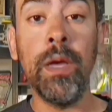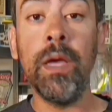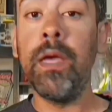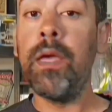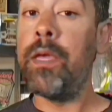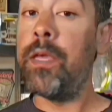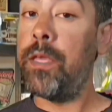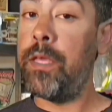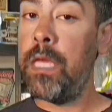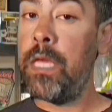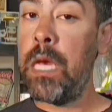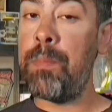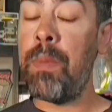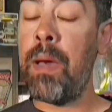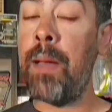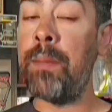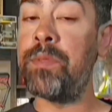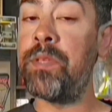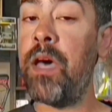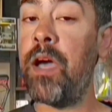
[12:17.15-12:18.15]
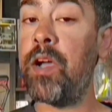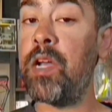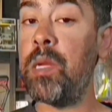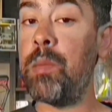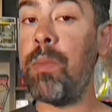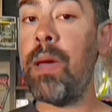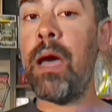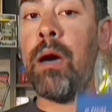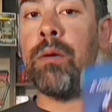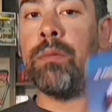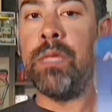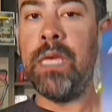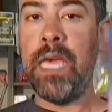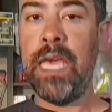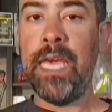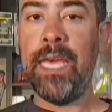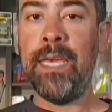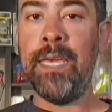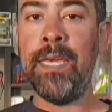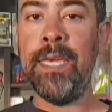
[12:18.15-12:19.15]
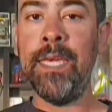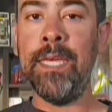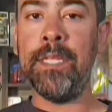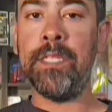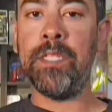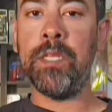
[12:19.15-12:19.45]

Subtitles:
Yep, I'm talking about Heat.